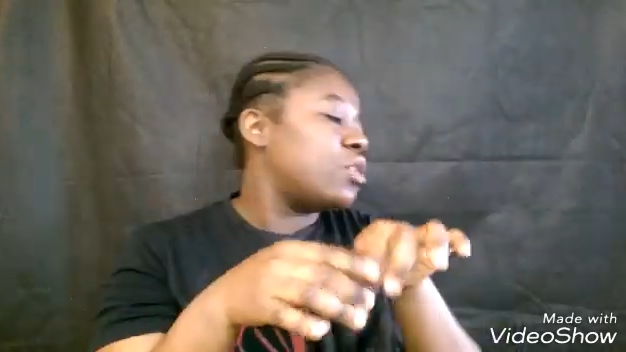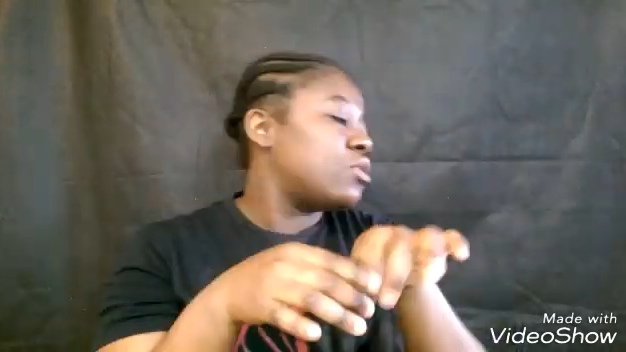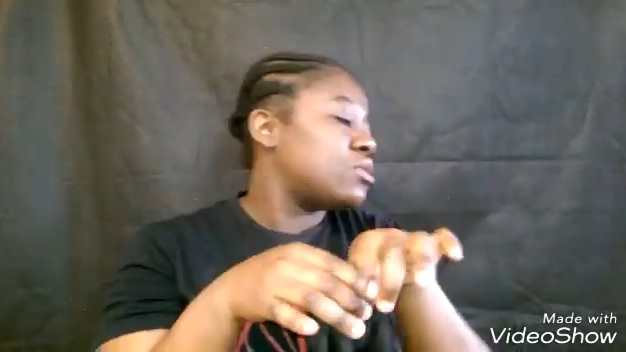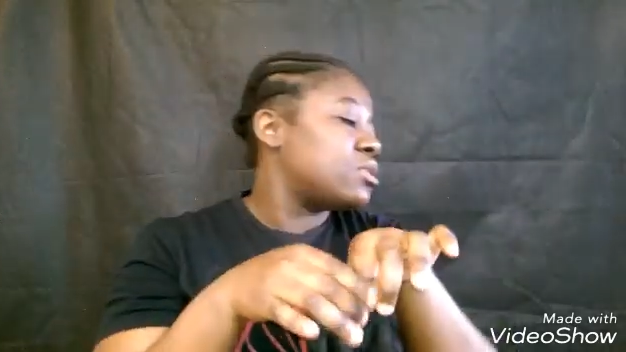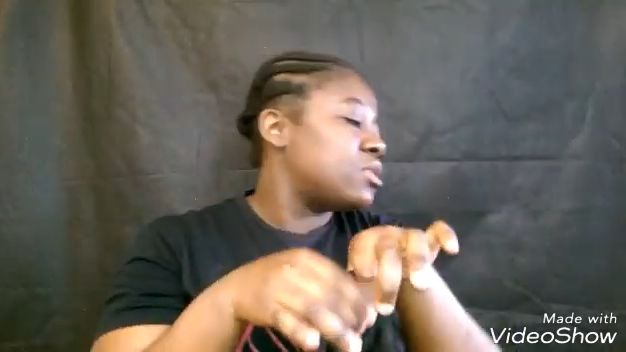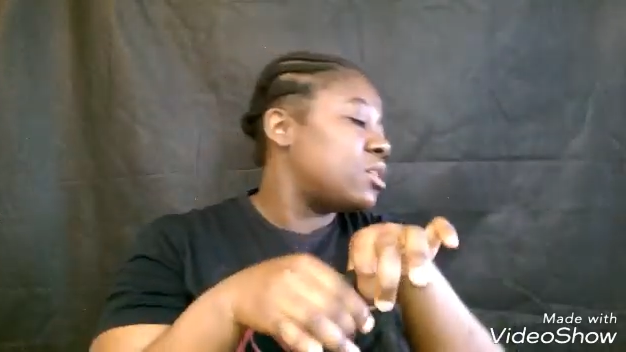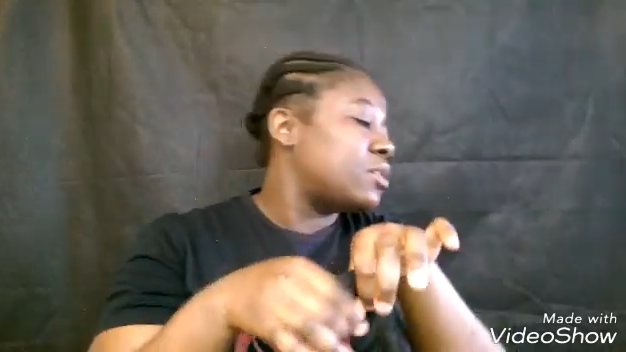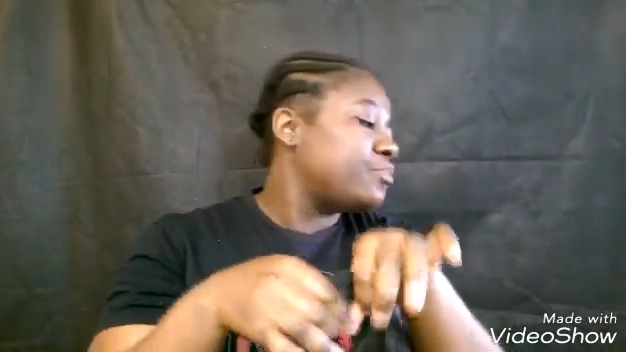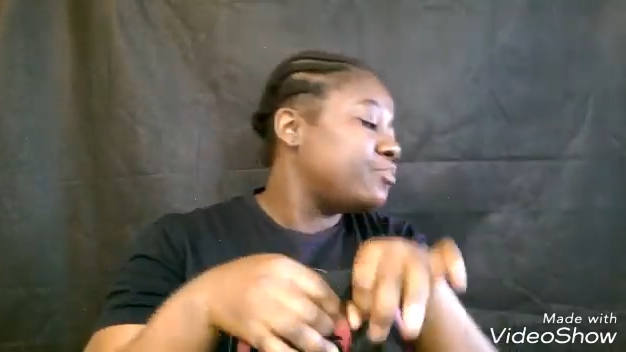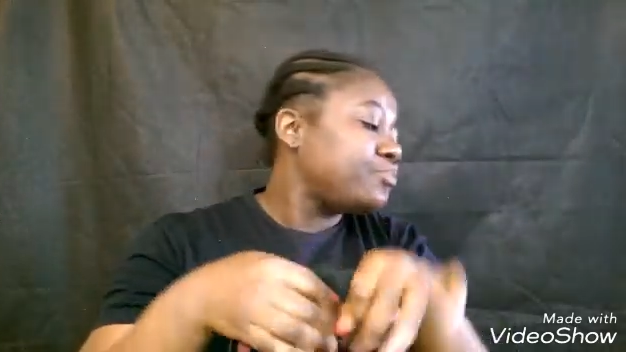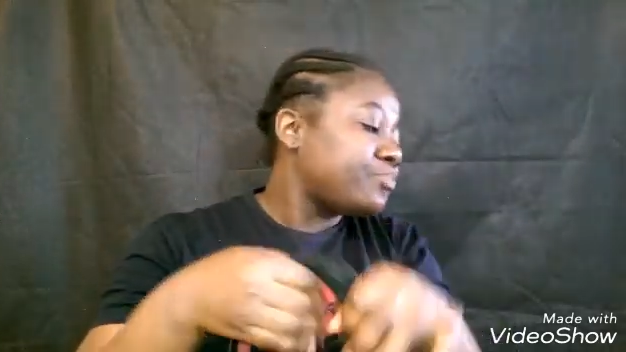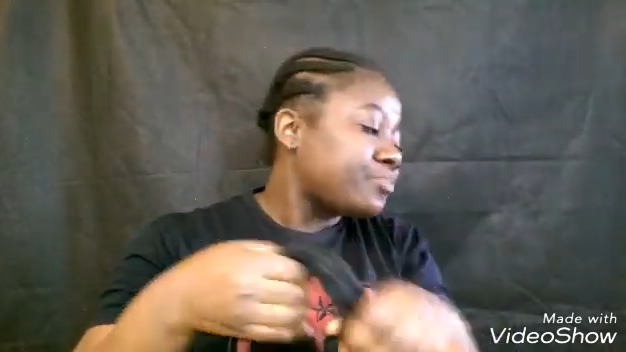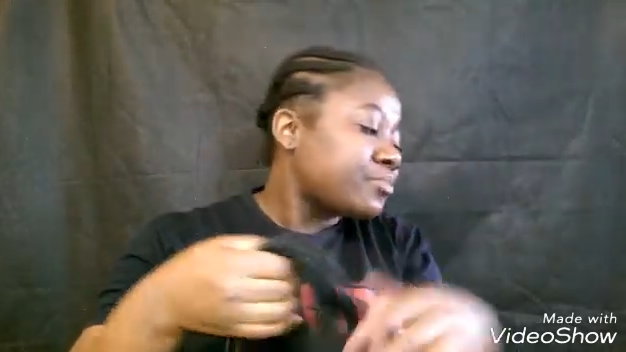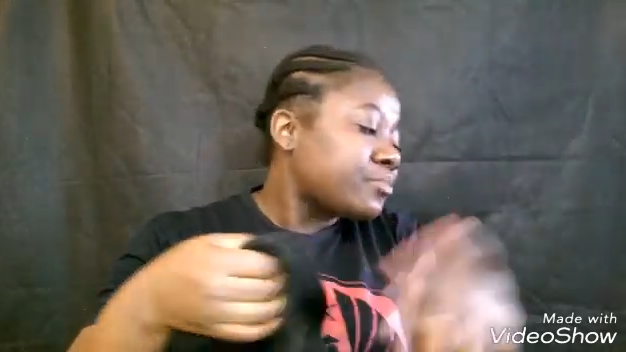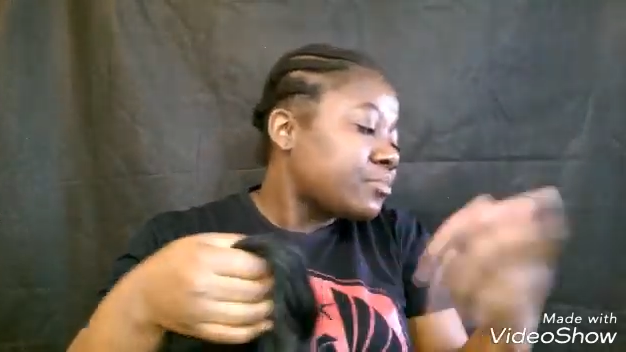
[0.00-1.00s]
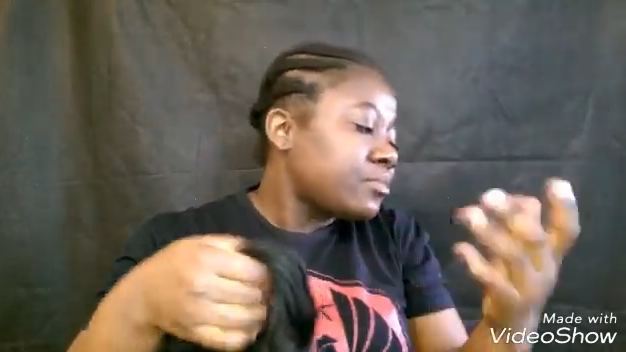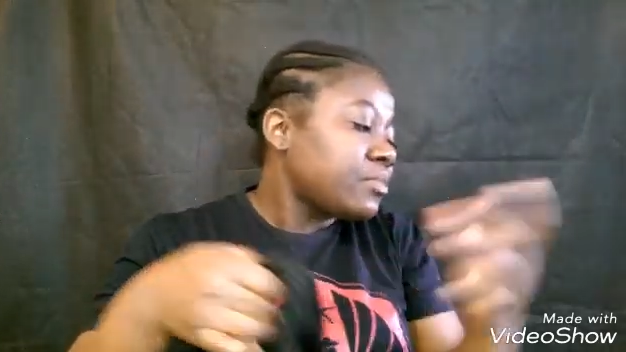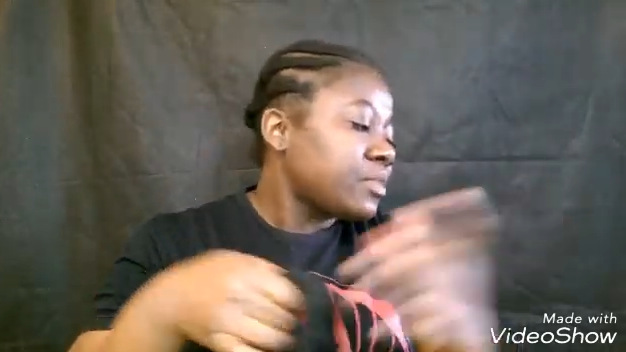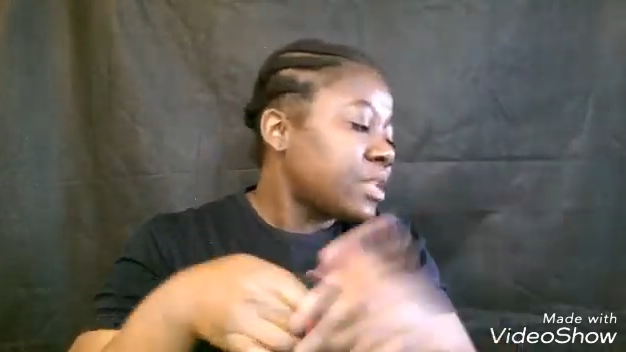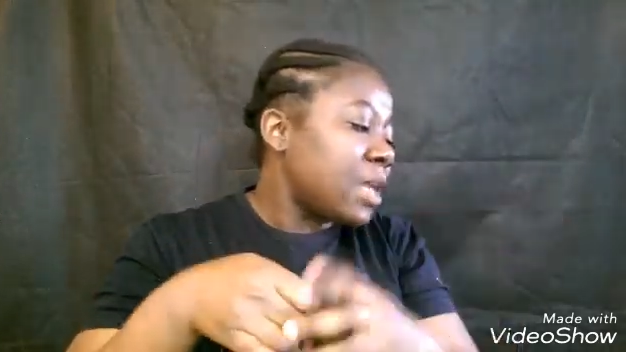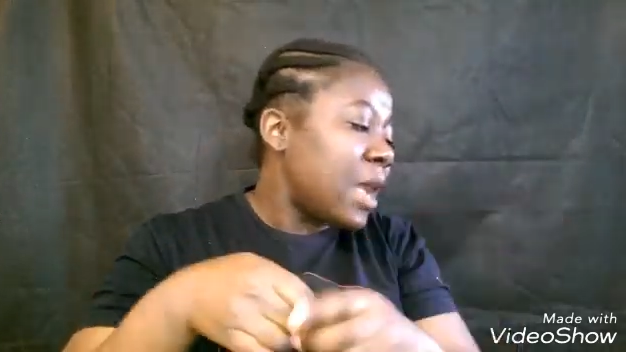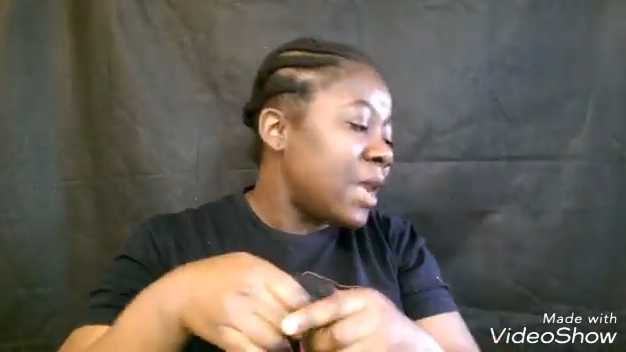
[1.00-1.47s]
curls in it.
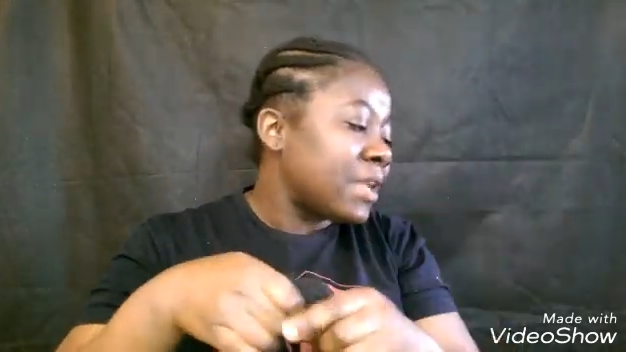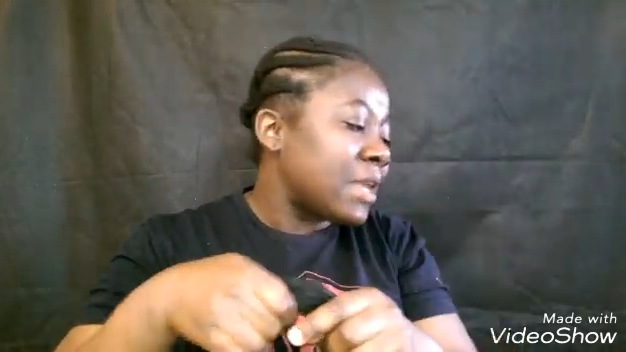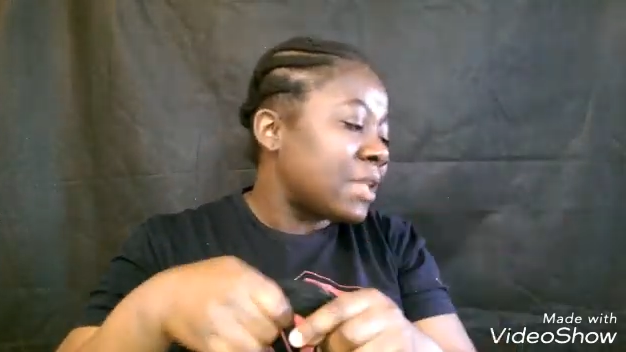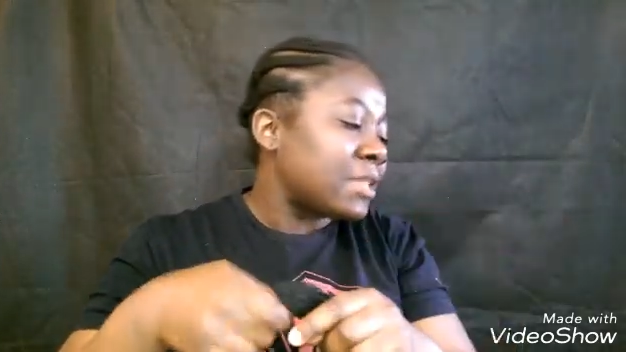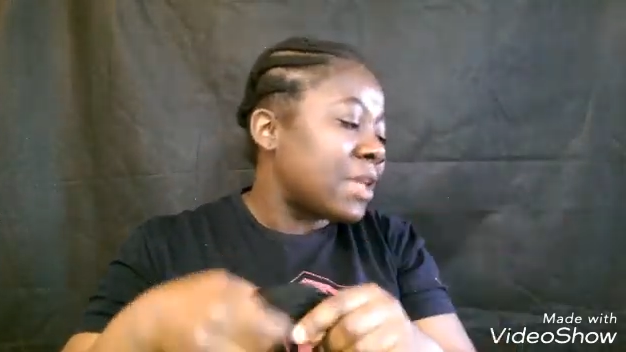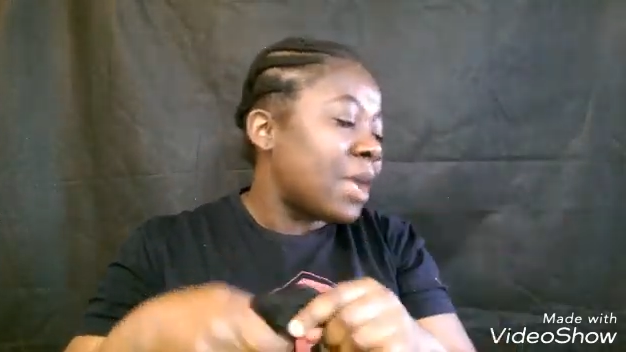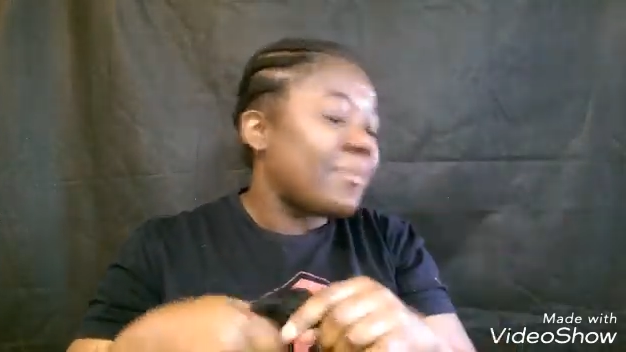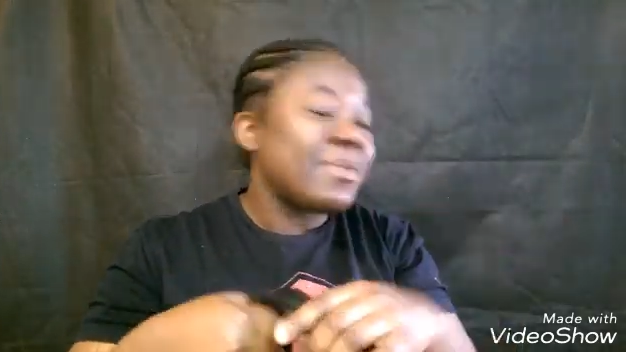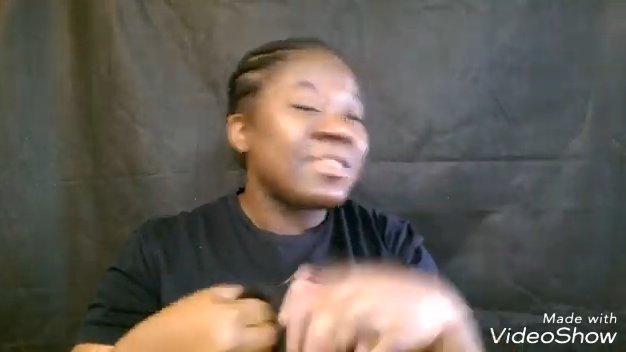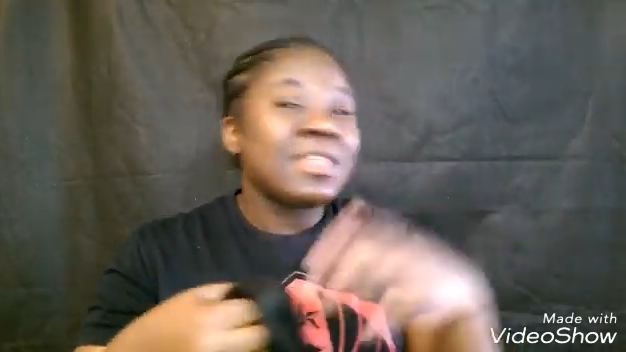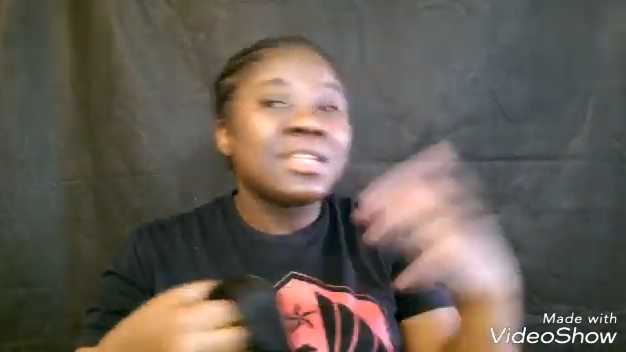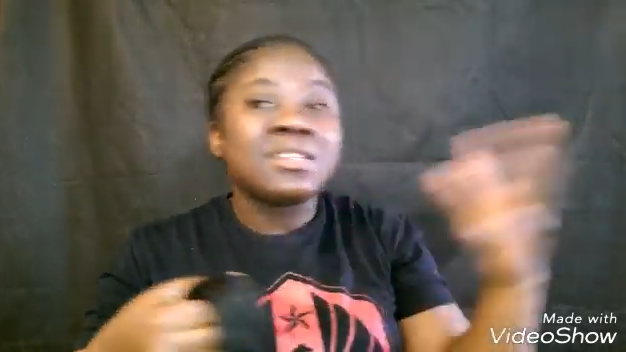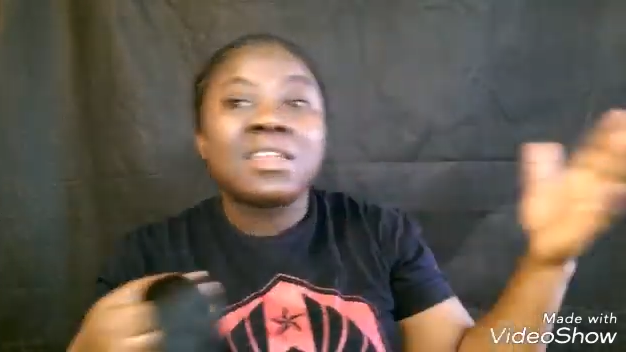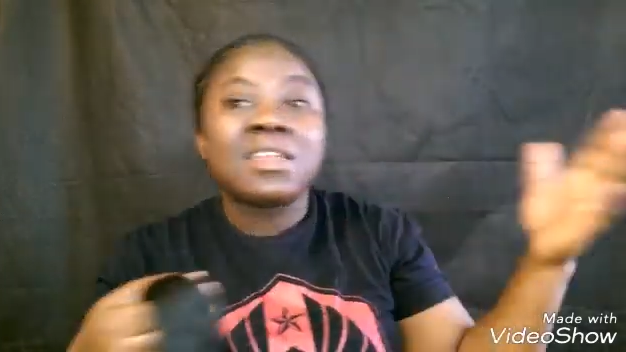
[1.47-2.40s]
I got that. I mean, it's